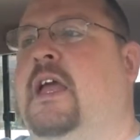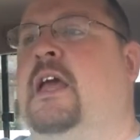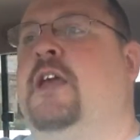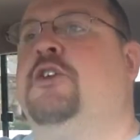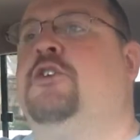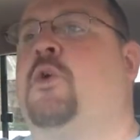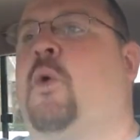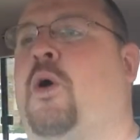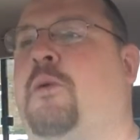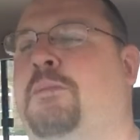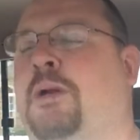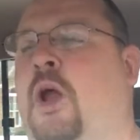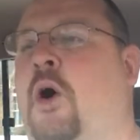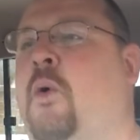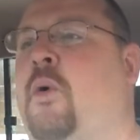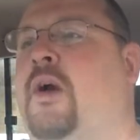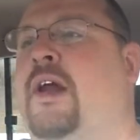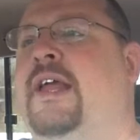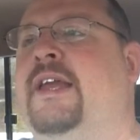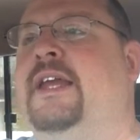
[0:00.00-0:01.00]
indoor
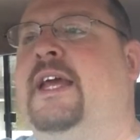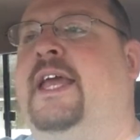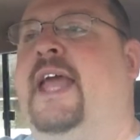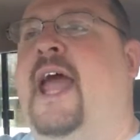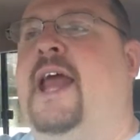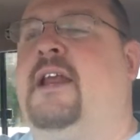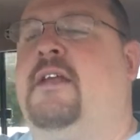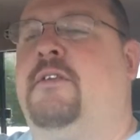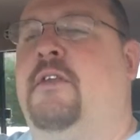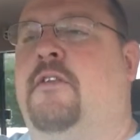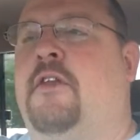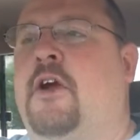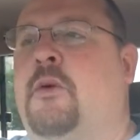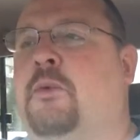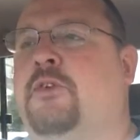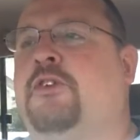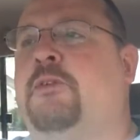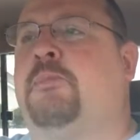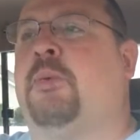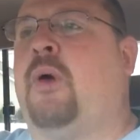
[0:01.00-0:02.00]
blower indicating that there
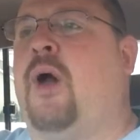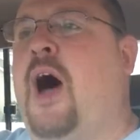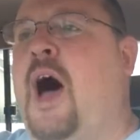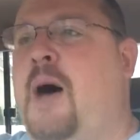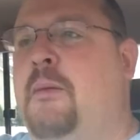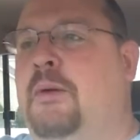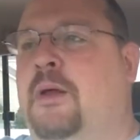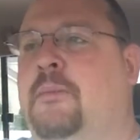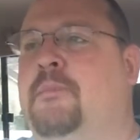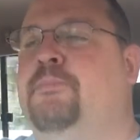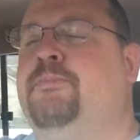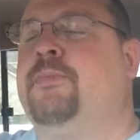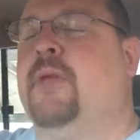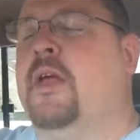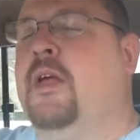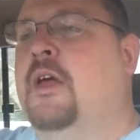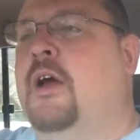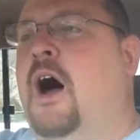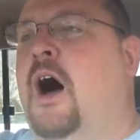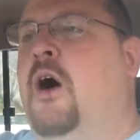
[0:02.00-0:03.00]
was a problem.
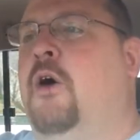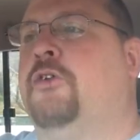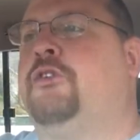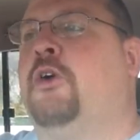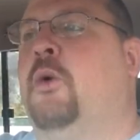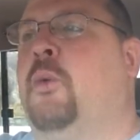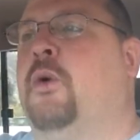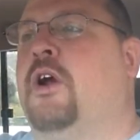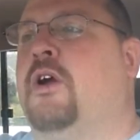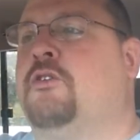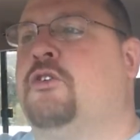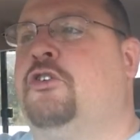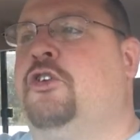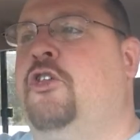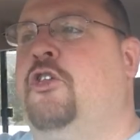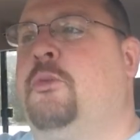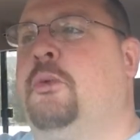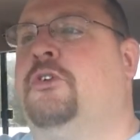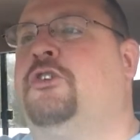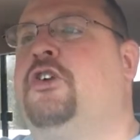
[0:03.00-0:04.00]
I also went over to
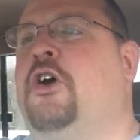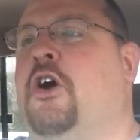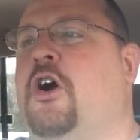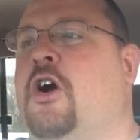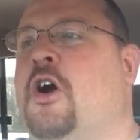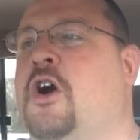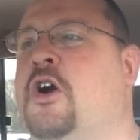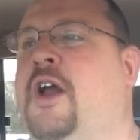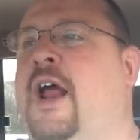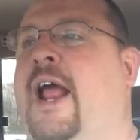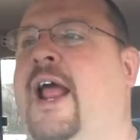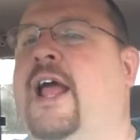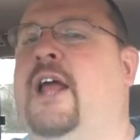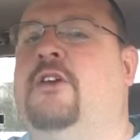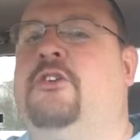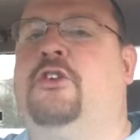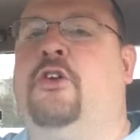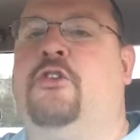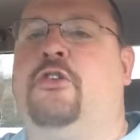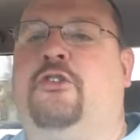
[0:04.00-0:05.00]
the return
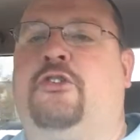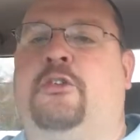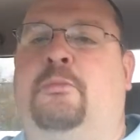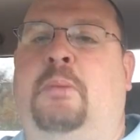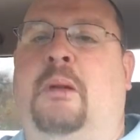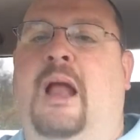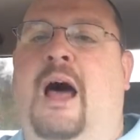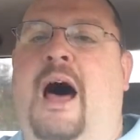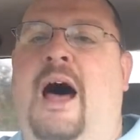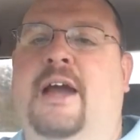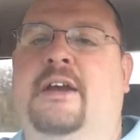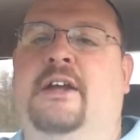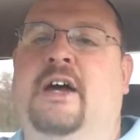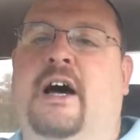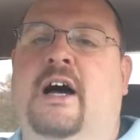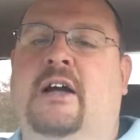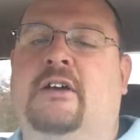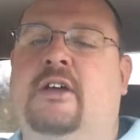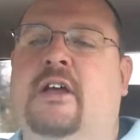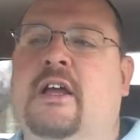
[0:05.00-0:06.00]
and to the supply
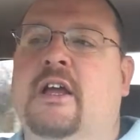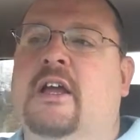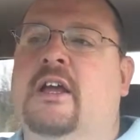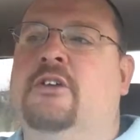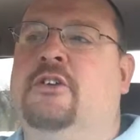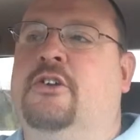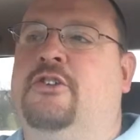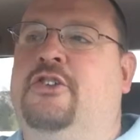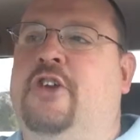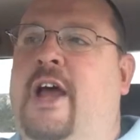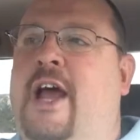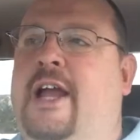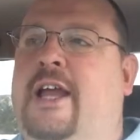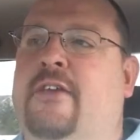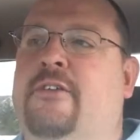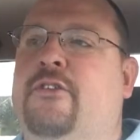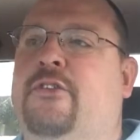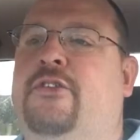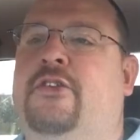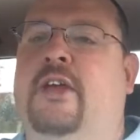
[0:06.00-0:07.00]
duct to check
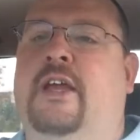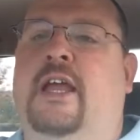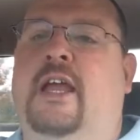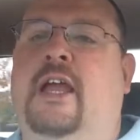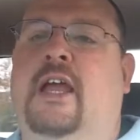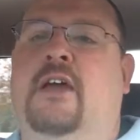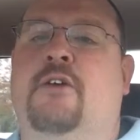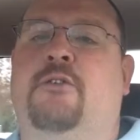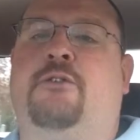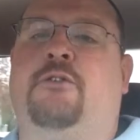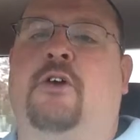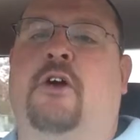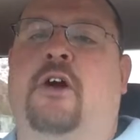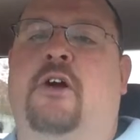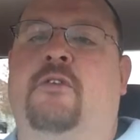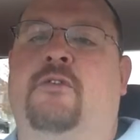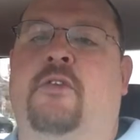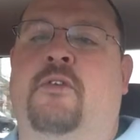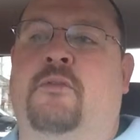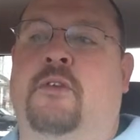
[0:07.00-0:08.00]
and see if
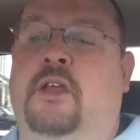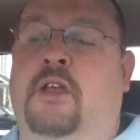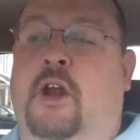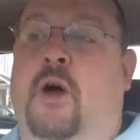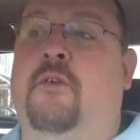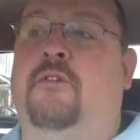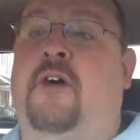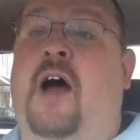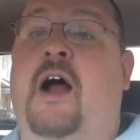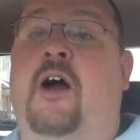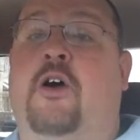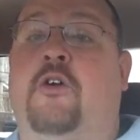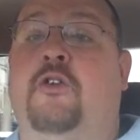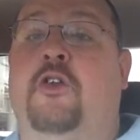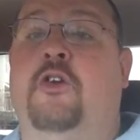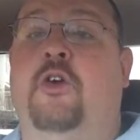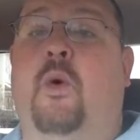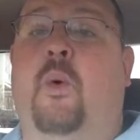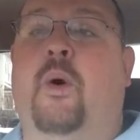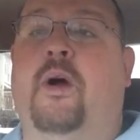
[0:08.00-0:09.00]
if I heard
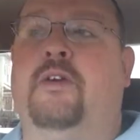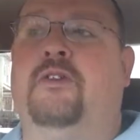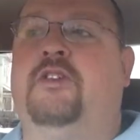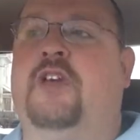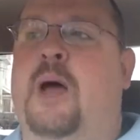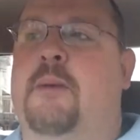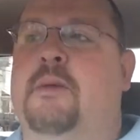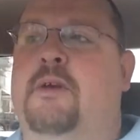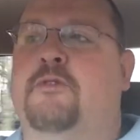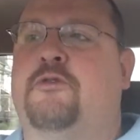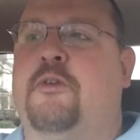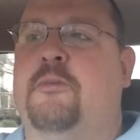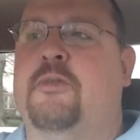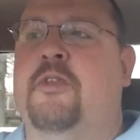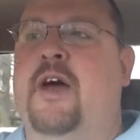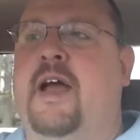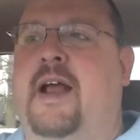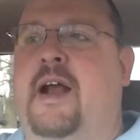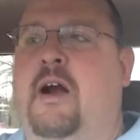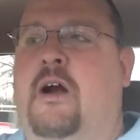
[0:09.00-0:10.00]
the noise coming from
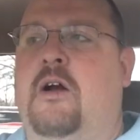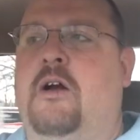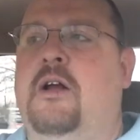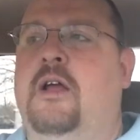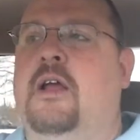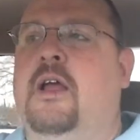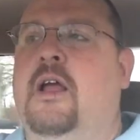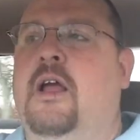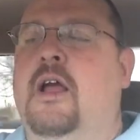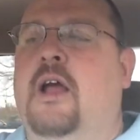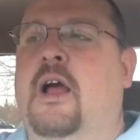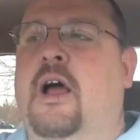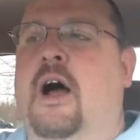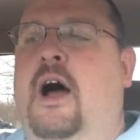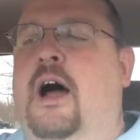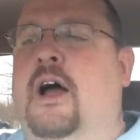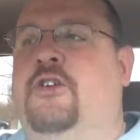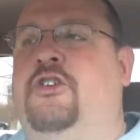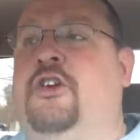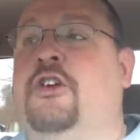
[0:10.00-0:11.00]
there.
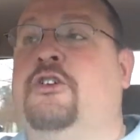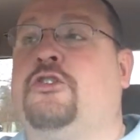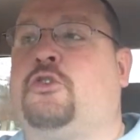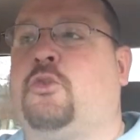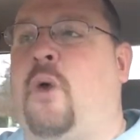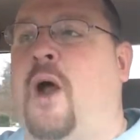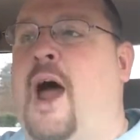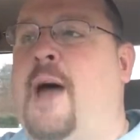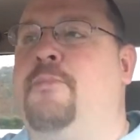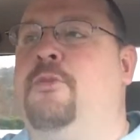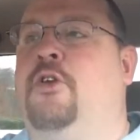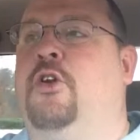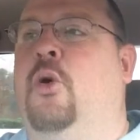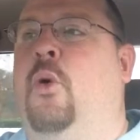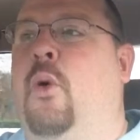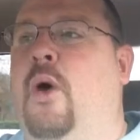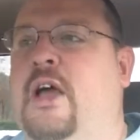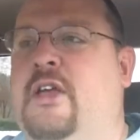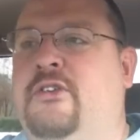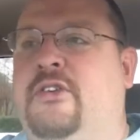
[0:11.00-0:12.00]
She described the
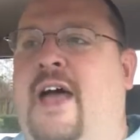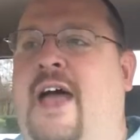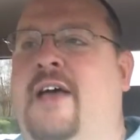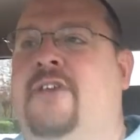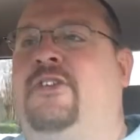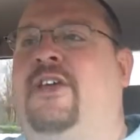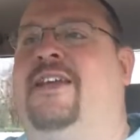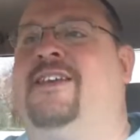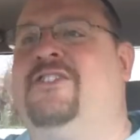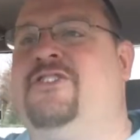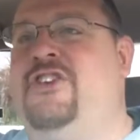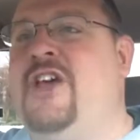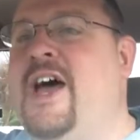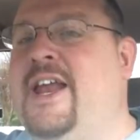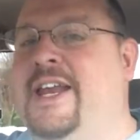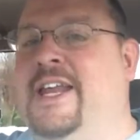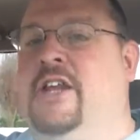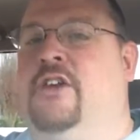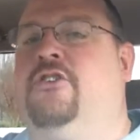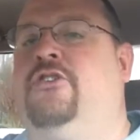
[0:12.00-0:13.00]
noise as a
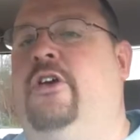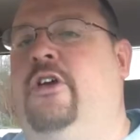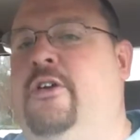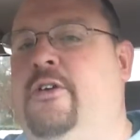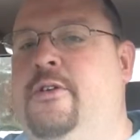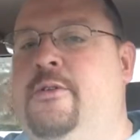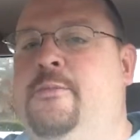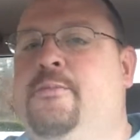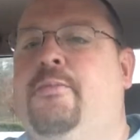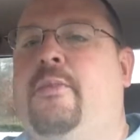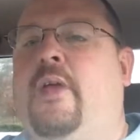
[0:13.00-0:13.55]
jet engine,